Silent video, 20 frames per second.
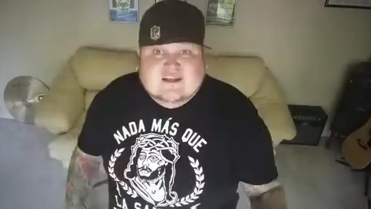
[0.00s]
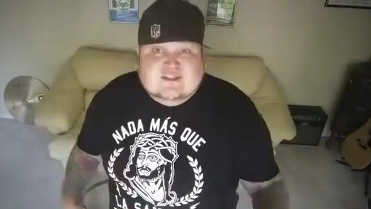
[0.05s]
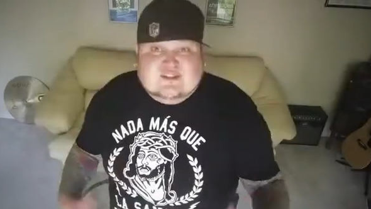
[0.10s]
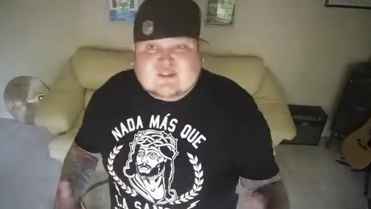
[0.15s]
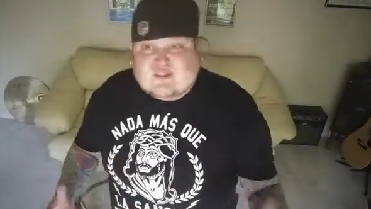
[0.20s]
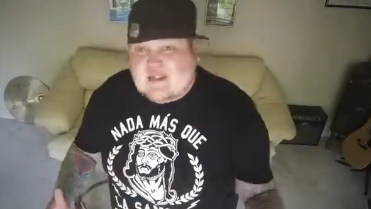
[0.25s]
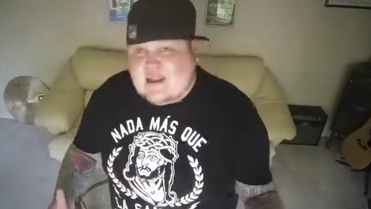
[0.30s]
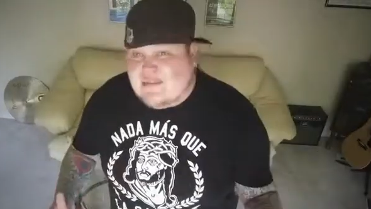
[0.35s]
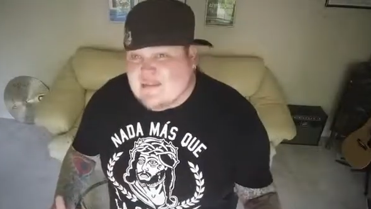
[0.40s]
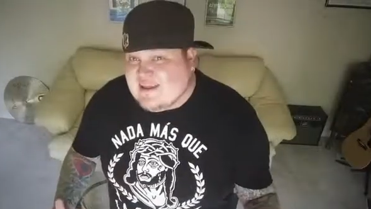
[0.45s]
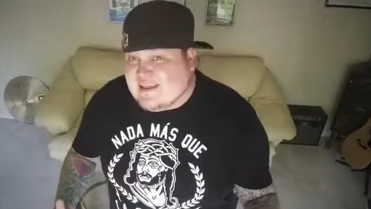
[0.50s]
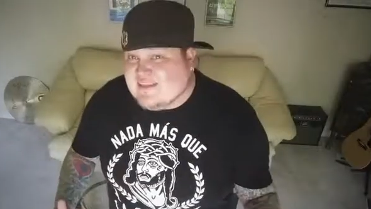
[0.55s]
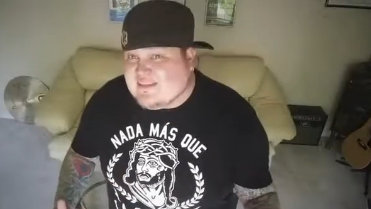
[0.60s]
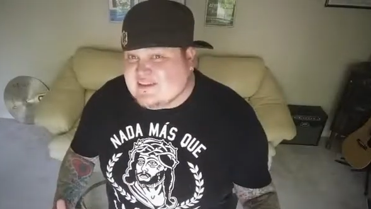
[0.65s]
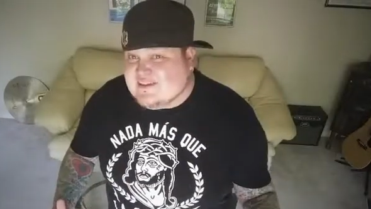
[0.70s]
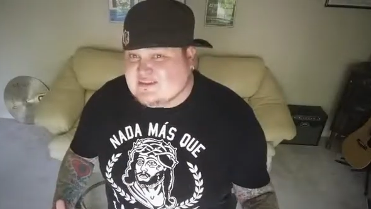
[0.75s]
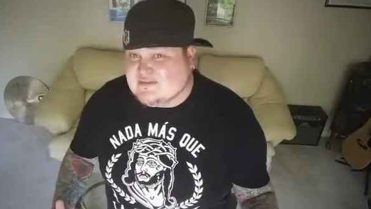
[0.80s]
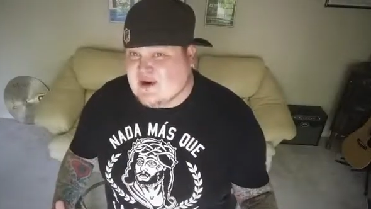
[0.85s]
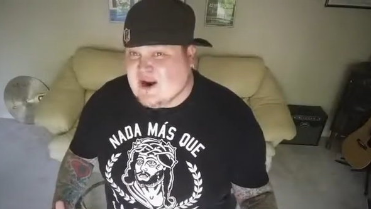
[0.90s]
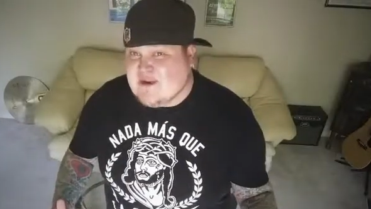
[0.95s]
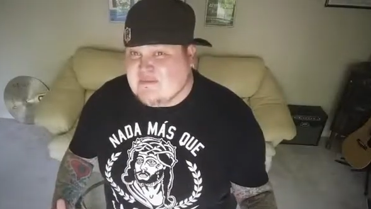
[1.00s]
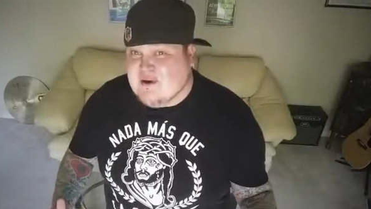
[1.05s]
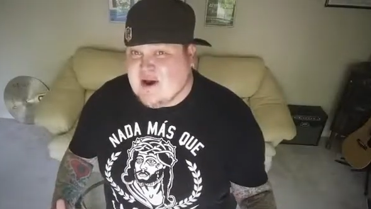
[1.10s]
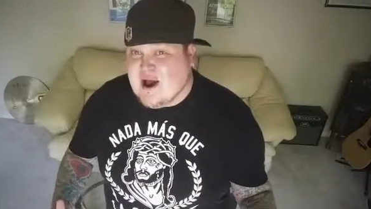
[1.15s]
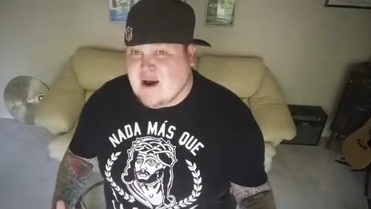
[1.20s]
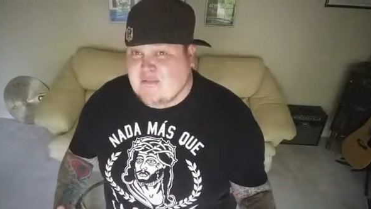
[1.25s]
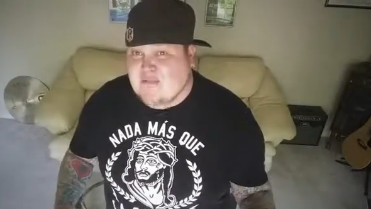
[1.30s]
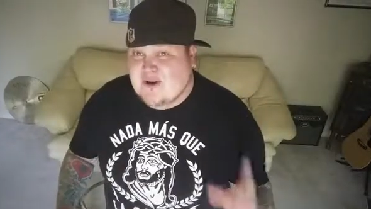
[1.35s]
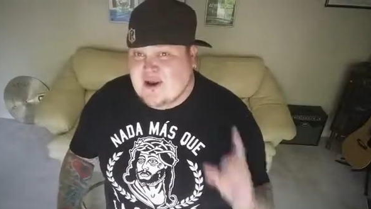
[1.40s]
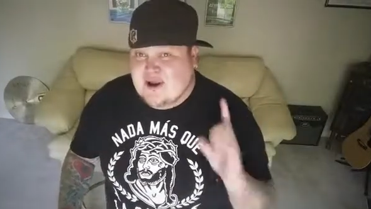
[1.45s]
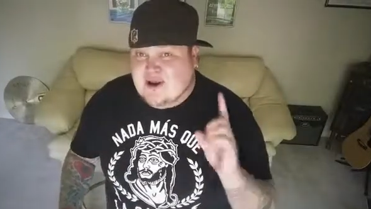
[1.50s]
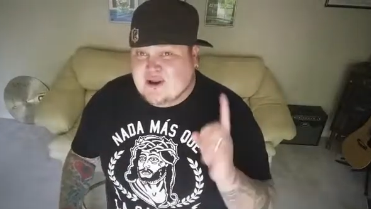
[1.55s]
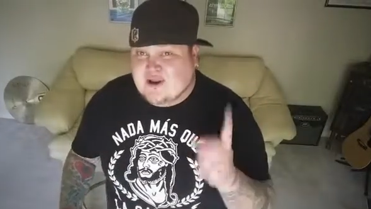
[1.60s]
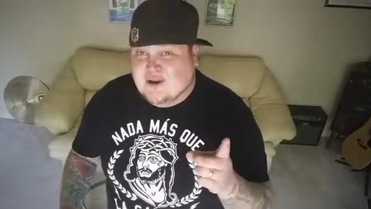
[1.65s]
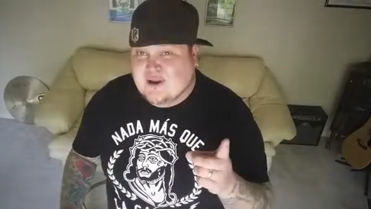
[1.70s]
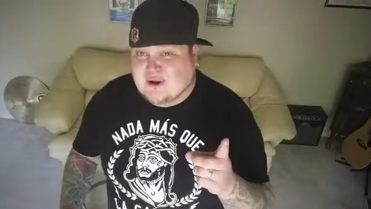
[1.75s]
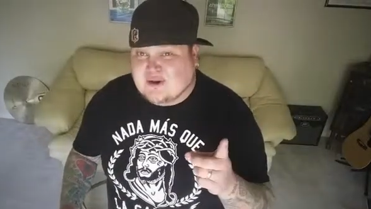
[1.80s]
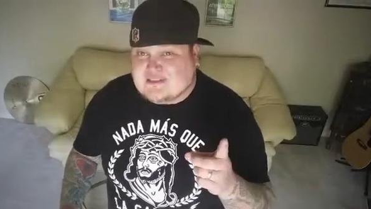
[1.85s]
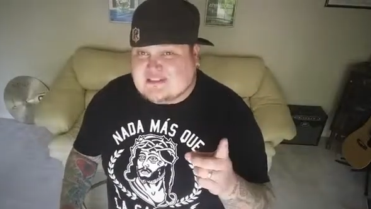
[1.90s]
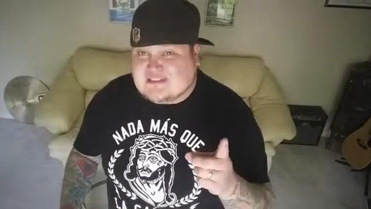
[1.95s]
So let me get this right, Bob.
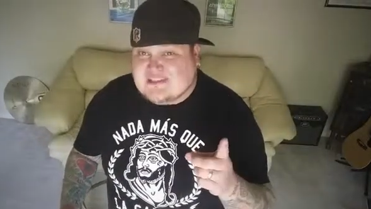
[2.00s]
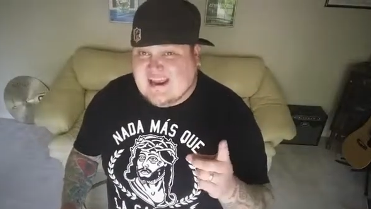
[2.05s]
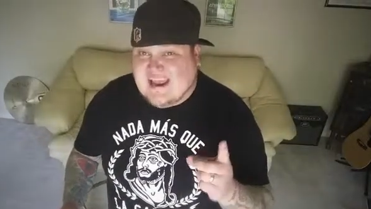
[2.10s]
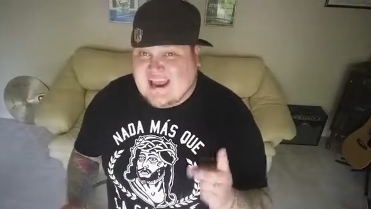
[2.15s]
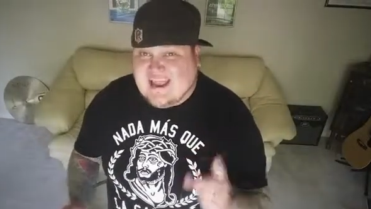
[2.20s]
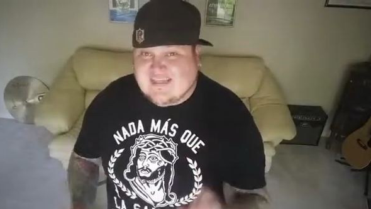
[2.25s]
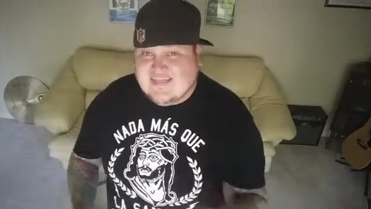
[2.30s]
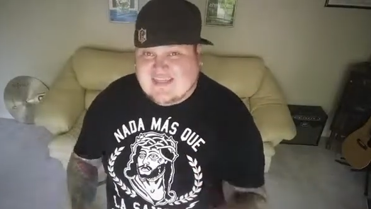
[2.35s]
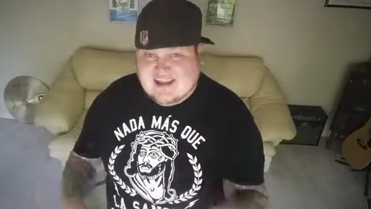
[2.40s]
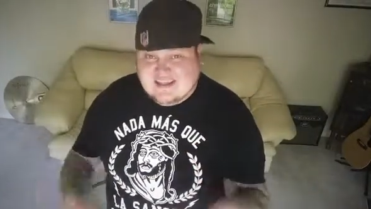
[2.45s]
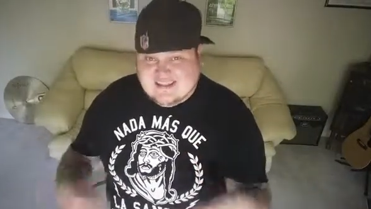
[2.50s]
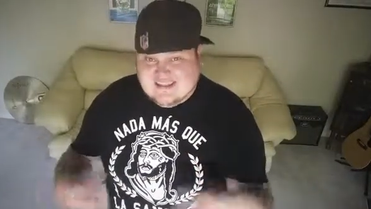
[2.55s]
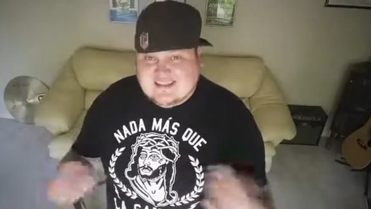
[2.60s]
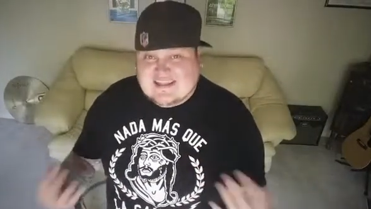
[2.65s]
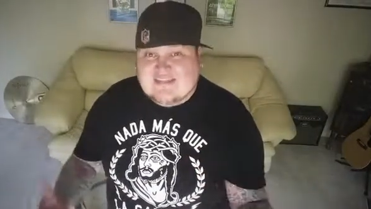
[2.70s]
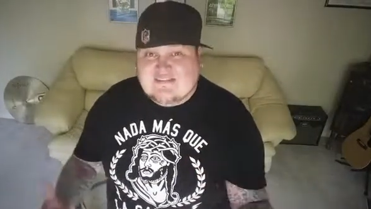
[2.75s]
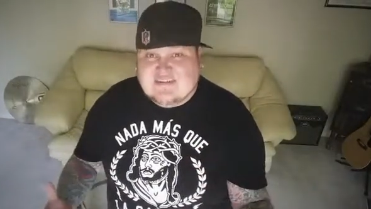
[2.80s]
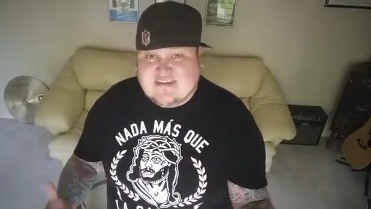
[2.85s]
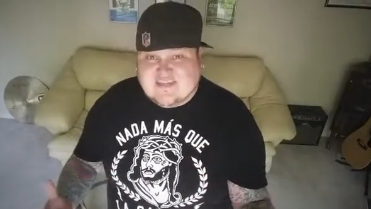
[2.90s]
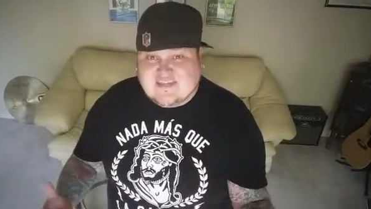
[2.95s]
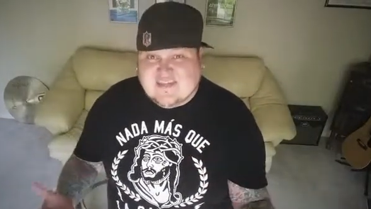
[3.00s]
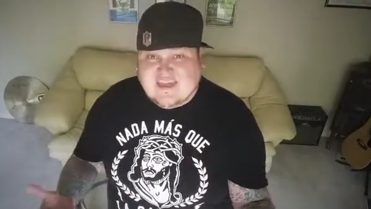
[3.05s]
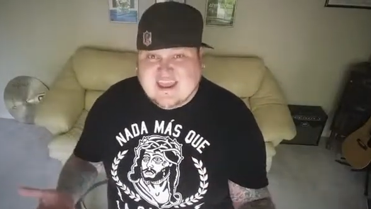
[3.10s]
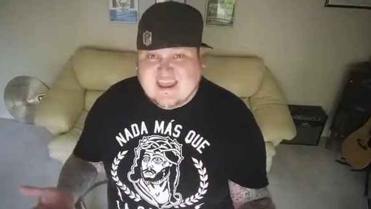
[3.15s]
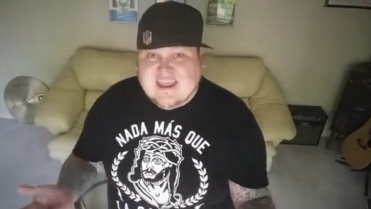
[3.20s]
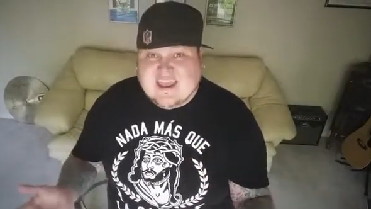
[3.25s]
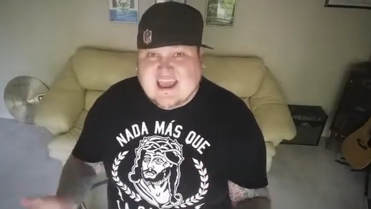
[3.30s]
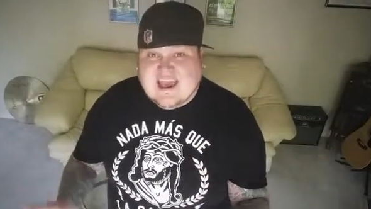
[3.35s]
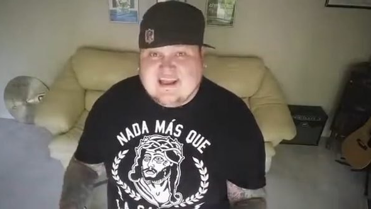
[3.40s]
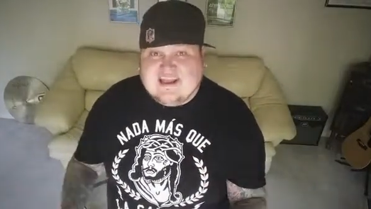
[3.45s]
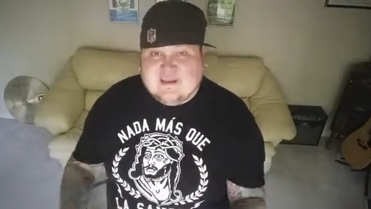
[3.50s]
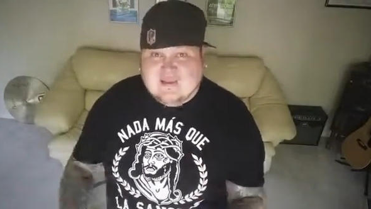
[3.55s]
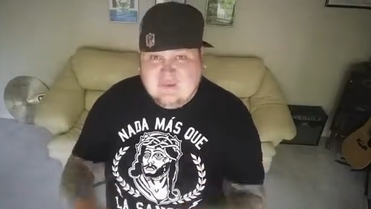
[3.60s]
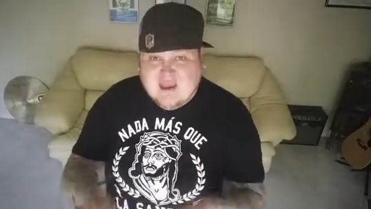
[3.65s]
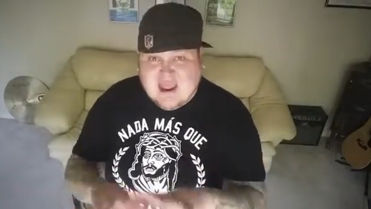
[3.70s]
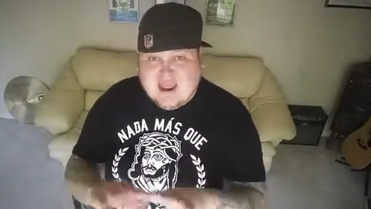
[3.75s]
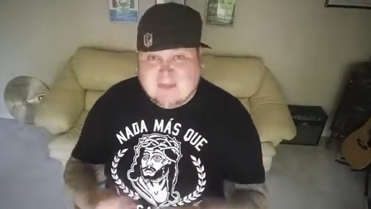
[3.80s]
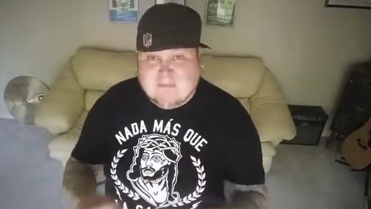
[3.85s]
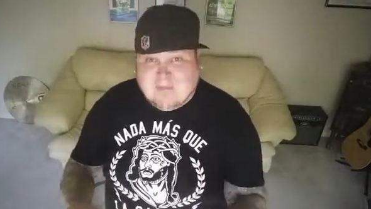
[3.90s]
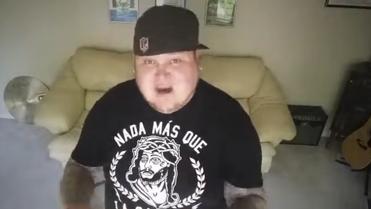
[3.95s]
You're saying that a living thing had to
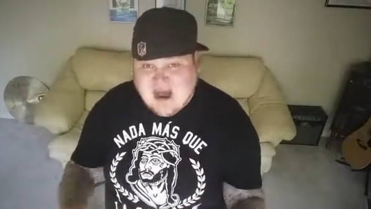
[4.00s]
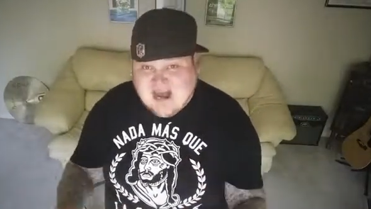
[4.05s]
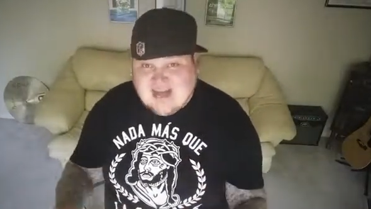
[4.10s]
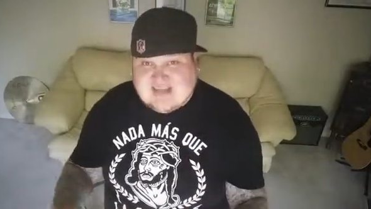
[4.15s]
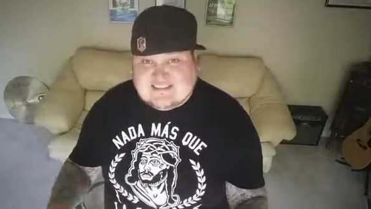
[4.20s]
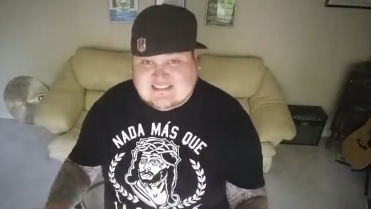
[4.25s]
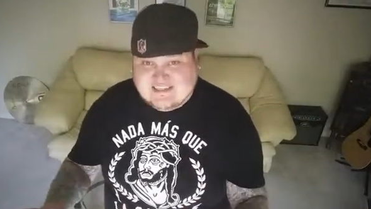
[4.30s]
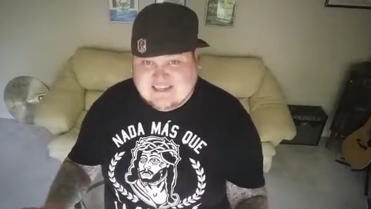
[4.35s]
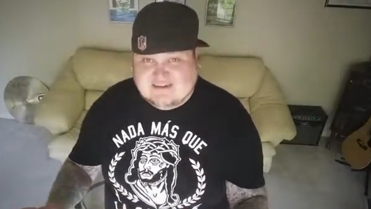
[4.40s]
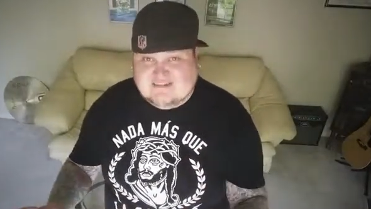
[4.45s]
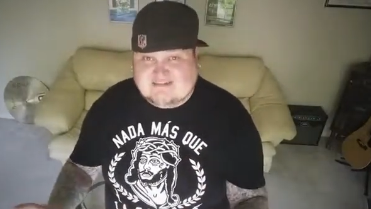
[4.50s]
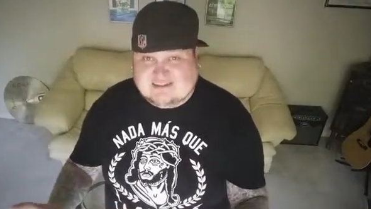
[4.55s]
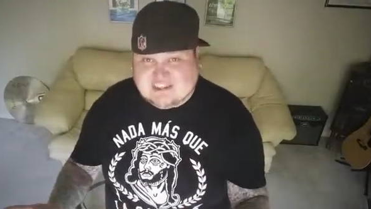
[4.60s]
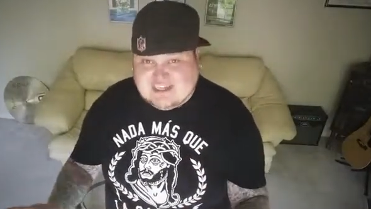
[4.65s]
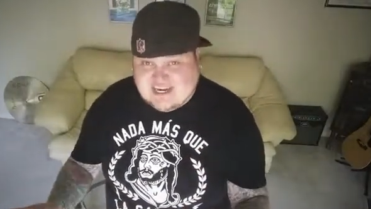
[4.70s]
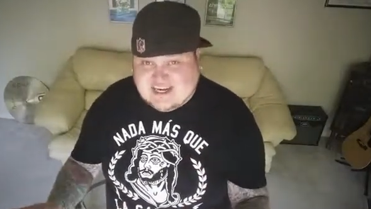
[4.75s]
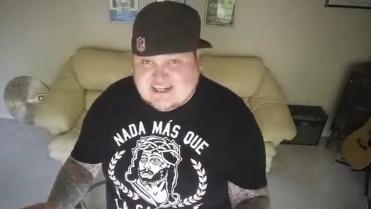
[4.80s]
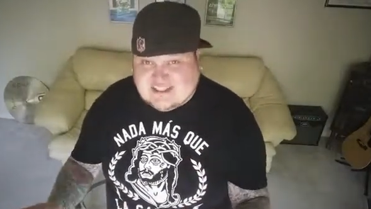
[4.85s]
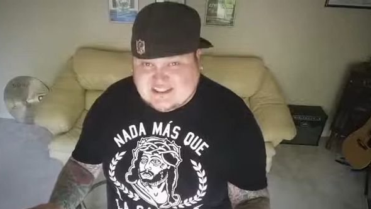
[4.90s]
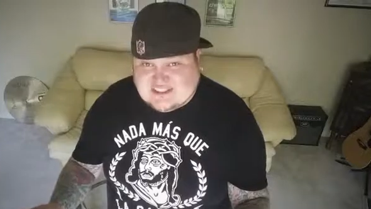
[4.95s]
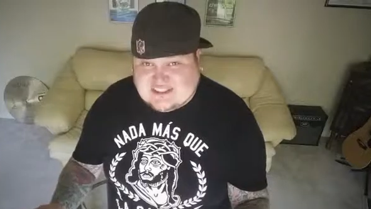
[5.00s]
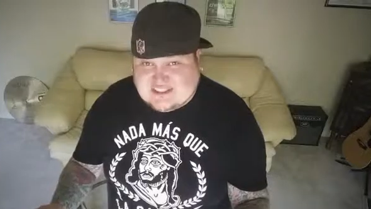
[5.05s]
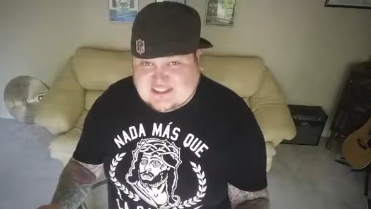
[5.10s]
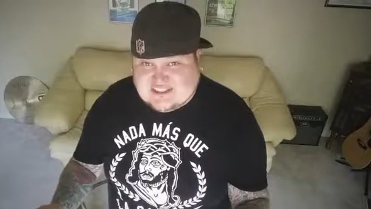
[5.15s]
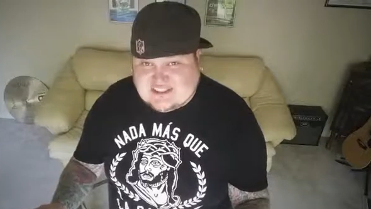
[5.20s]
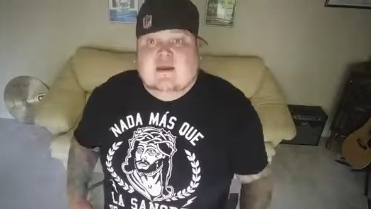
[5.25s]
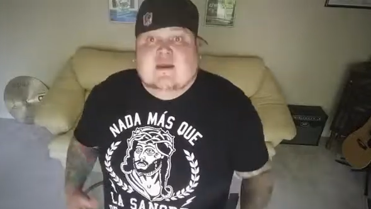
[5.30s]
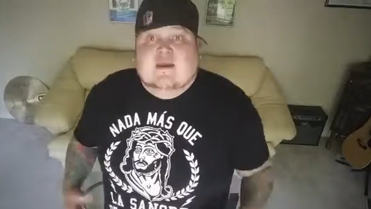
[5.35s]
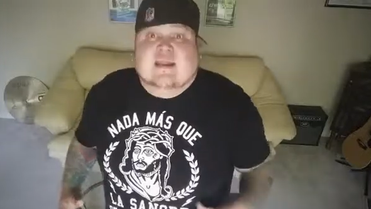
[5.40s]
make positive changes,